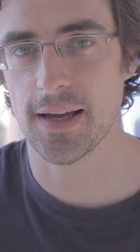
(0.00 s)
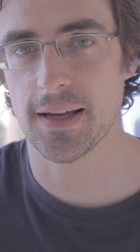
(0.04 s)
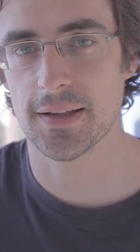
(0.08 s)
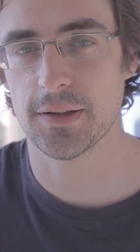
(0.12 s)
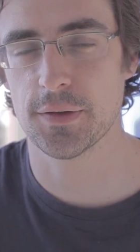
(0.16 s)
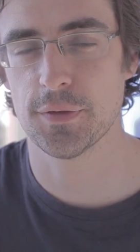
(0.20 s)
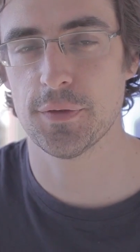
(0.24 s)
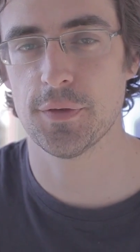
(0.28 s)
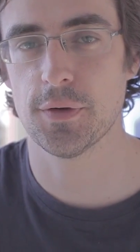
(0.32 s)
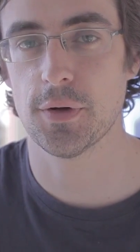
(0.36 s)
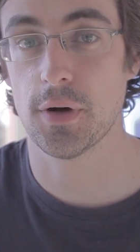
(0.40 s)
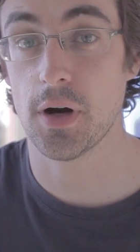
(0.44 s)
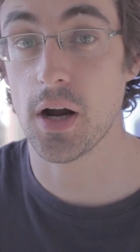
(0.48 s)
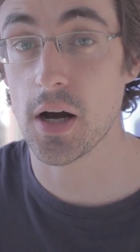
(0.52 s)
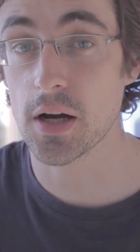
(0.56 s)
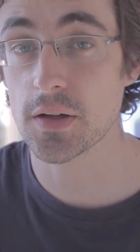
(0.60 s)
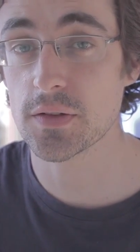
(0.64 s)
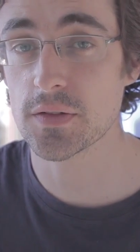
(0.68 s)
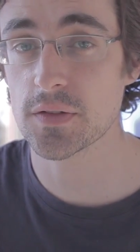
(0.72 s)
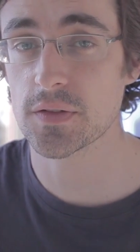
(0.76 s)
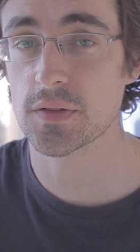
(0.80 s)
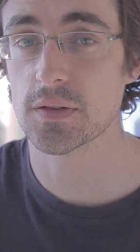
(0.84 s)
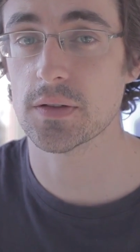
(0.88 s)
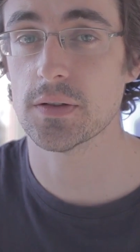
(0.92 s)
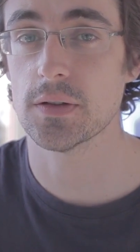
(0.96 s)
that for
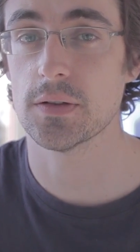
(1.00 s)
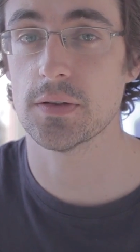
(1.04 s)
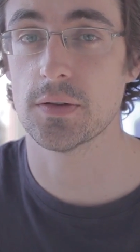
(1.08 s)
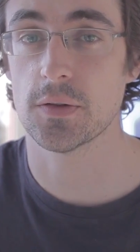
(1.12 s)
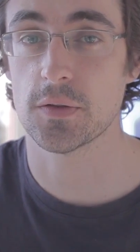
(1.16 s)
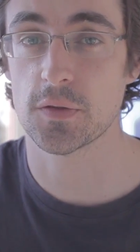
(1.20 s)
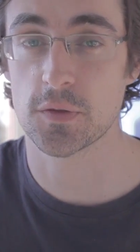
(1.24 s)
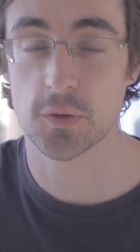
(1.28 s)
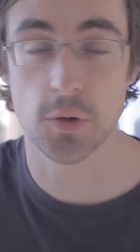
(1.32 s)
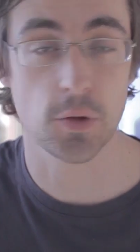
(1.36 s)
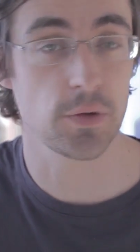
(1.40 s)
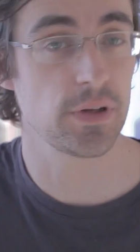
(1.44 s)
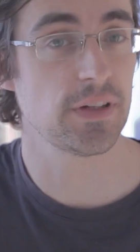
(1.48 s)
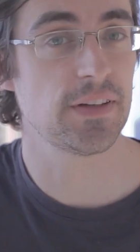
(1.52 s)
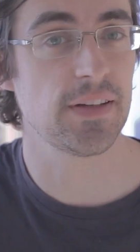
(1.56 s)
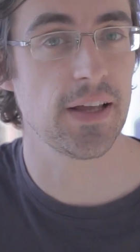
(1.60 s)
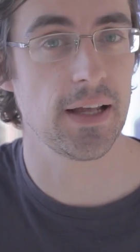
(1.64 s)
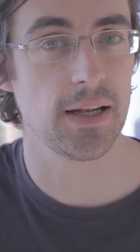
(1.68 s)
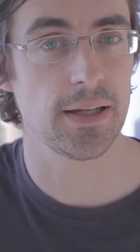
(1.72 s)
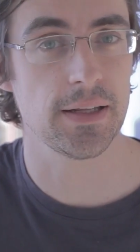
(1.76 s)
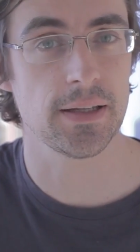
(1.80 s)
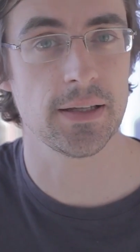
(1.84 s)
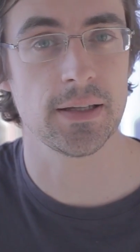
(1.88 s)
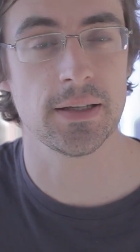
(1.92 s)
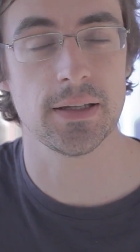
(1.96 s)
us, the
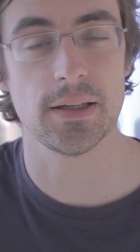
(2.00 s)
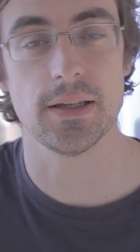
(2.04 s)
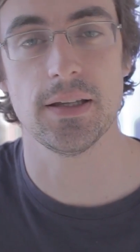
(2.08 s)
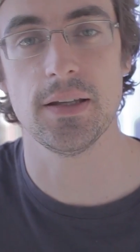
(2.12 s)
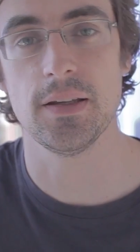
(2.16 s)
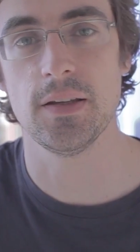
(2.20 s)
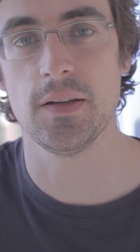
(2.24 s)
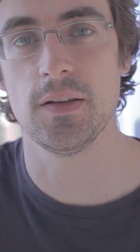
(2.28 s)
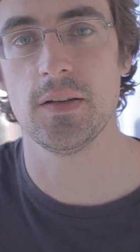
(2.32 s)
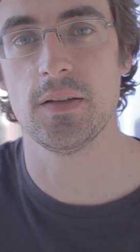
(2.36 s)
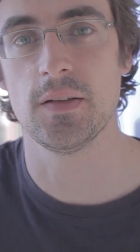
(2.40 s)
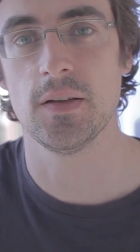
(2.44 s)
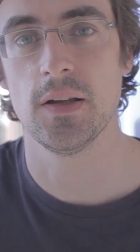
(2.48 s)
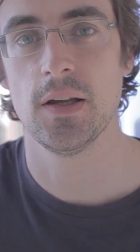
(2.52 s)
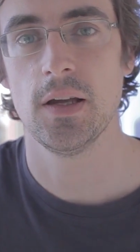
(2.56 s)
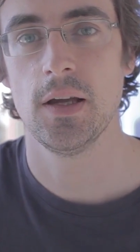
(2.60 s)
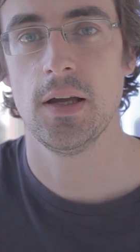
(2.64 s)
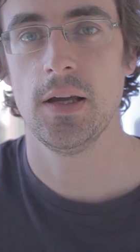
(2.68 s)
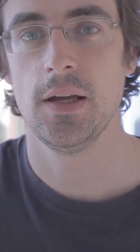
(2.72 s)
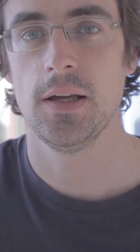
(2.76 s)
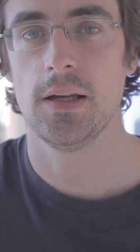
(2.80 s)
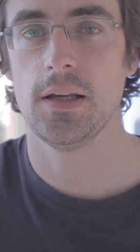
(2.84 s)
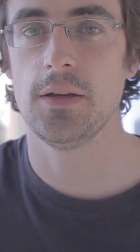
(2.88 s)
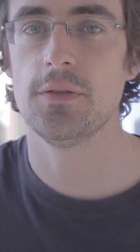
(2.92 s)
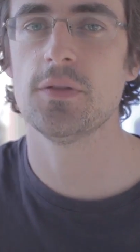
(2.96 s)
storytelling is
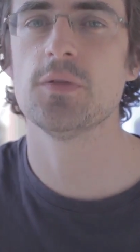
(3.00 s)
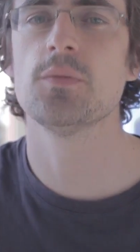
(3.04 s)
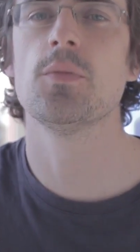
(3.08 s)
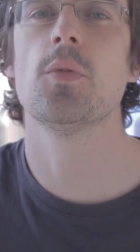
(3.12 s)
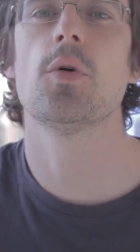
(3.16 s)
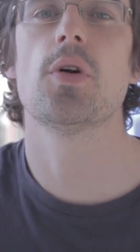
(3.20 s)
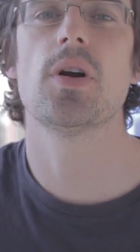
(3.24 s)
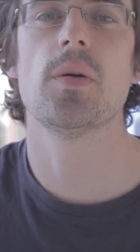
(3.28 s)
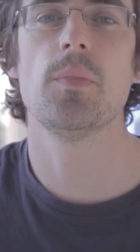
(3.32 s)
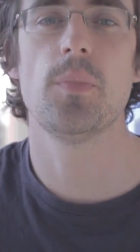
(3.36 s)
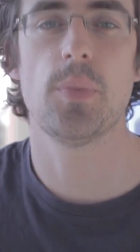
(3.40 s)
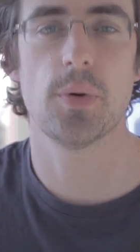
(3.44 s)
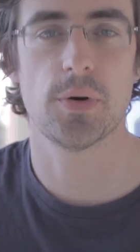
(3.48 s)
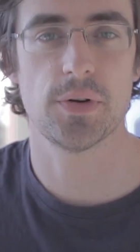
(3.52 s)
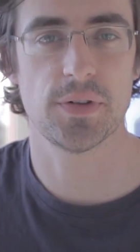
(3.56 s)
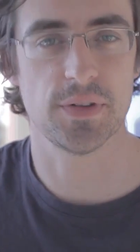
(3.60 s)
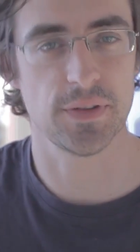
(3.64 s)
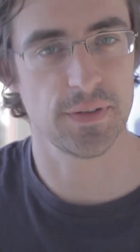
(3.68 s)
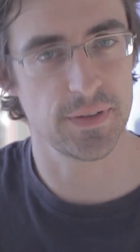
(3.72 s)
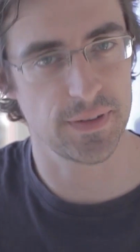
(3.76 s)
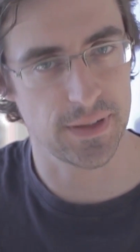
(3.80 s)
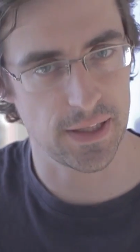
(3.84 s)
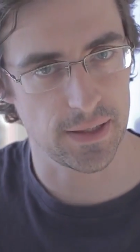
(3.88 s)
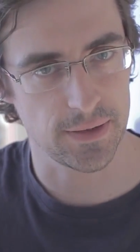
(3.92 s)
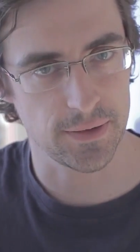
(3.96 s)
even more
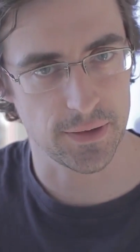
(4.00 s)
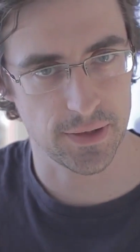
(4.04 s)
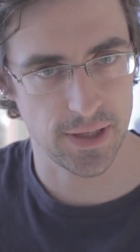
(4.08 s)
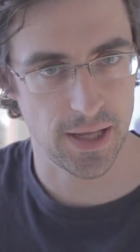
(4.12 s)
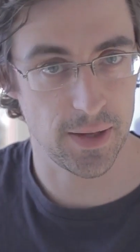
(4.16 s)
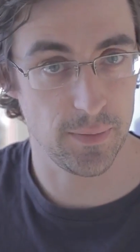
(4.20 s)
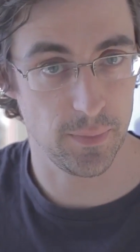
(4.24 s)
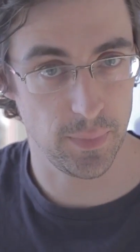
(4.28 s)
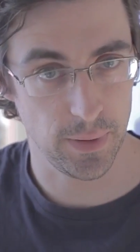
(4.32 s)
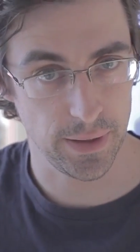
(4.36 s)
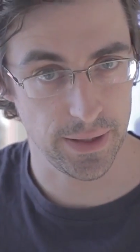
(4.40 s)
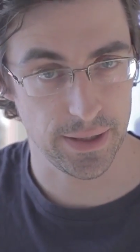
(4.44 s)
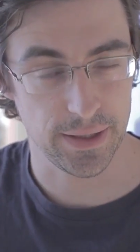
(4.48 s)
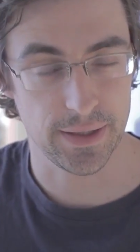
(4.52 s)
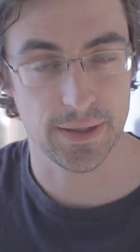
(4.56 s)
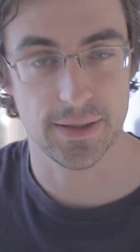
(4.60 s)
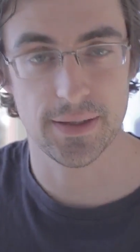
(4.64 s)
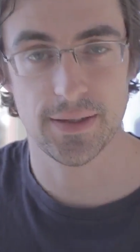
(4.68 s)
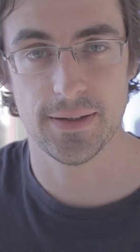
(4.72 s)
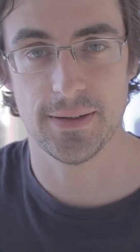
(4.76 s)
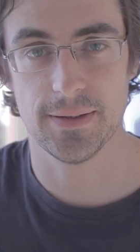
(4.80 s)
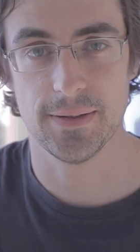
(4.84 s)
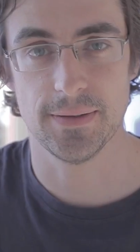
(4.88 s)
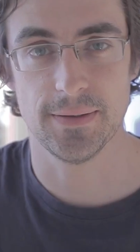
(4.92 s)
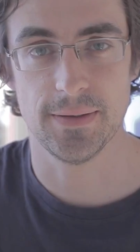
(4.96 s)
important than the gameplay.
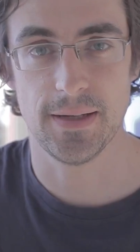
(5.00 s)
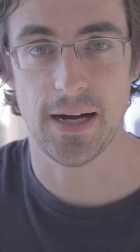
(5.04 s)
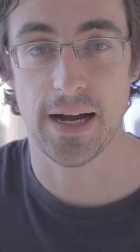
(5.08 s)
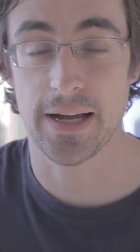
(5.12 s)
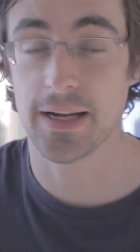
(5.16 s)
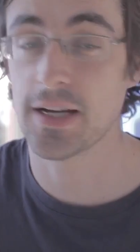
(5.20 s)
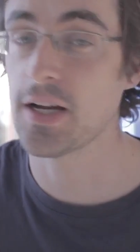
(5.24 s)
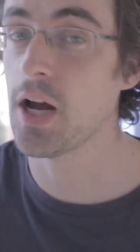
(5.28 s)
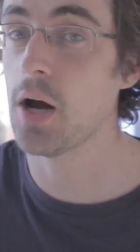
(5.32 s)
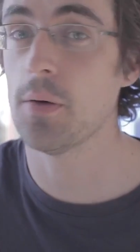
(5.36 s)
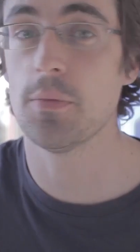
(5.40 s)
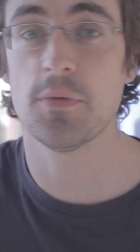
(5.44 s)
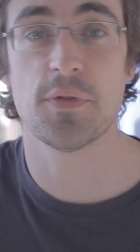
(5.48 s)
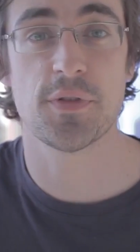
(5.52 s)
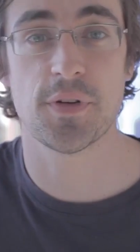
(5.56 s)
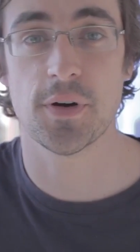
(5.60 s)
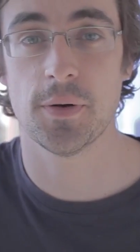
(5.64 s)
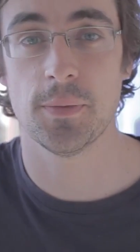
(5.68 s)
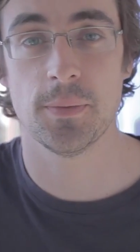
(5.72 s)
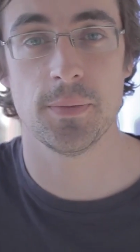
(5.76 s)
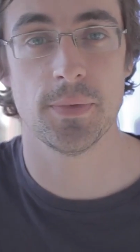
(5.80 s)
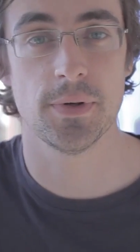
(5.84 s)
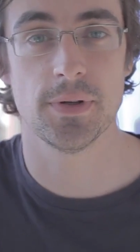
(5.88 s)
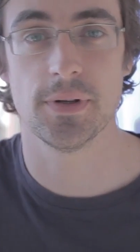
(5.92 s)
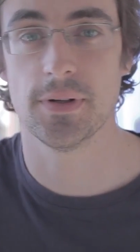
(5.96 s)
I come
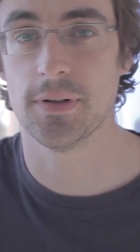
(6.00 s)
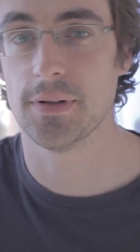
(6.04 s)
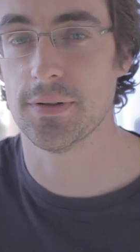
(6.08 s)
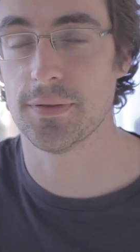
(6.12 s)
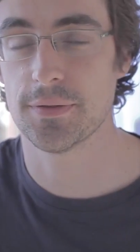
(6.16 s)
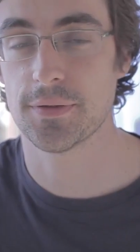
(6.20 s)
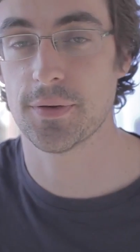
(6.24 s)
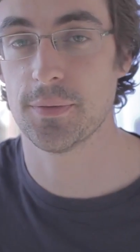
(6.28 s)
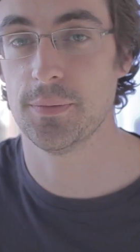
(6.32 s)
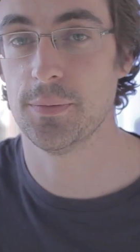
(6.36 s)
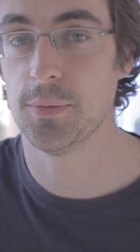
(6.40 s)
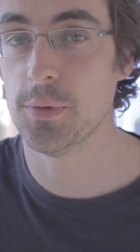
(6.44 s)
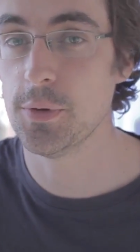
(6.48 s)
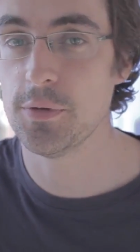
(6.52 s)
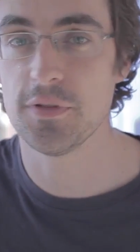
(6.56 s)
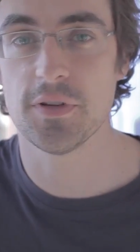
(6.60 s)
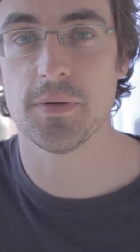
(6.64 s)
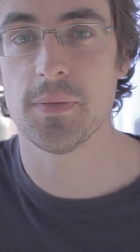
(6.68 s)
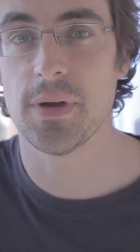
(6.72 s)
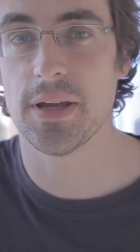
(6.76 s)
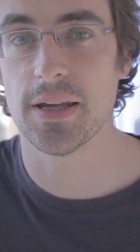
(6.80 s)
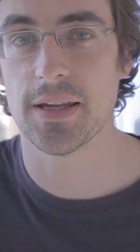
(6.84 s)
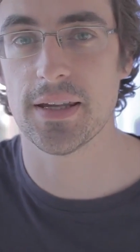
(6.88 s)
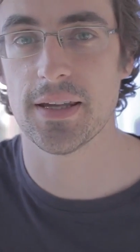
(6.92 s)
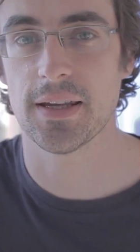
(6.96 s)
from movie
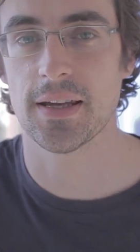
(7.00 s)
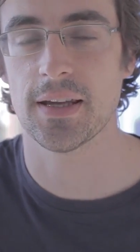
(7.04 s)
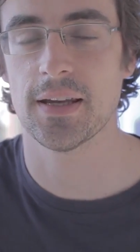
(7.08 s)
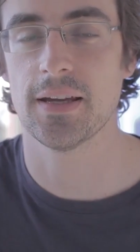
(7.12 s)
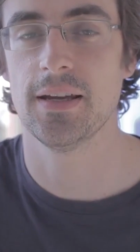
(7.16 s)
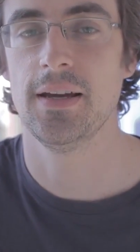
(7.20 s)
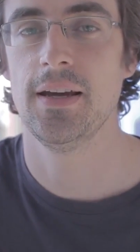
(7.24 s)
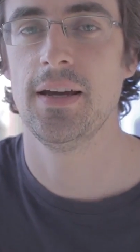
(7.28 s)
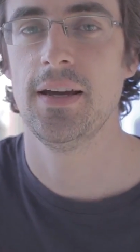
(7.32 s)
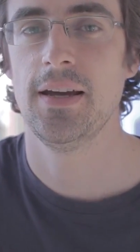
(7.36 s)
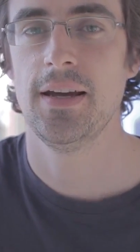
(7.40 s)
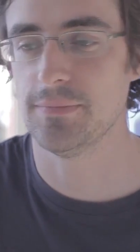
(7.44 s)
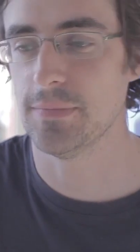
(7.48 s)
making.